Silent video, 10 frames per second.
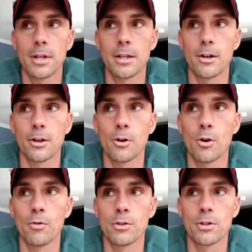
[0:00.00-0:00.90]
and then I'll go
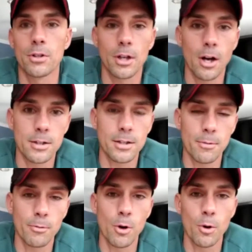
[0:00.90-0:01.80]
over to the
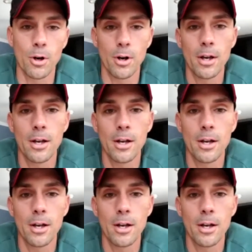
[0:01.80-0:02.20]
concept rower.